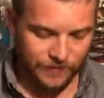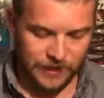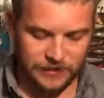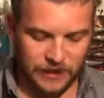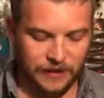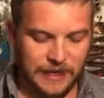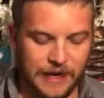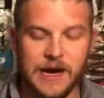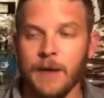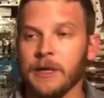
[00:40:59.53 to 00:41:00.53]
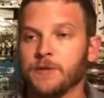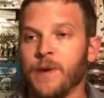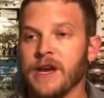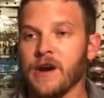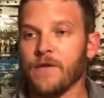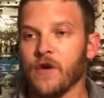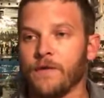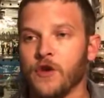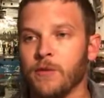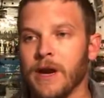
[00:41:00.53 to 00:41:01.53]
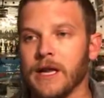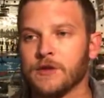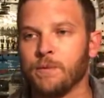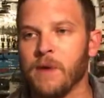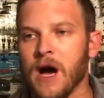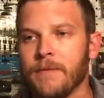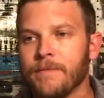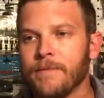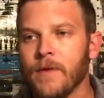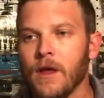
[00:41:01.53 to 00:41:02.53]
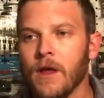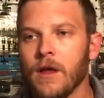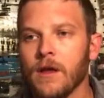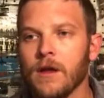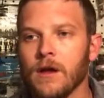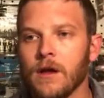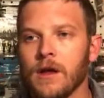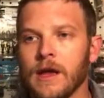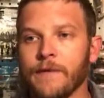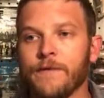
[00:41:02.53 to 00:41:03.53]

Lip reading: because I think that comment's been here for a few minutes, but if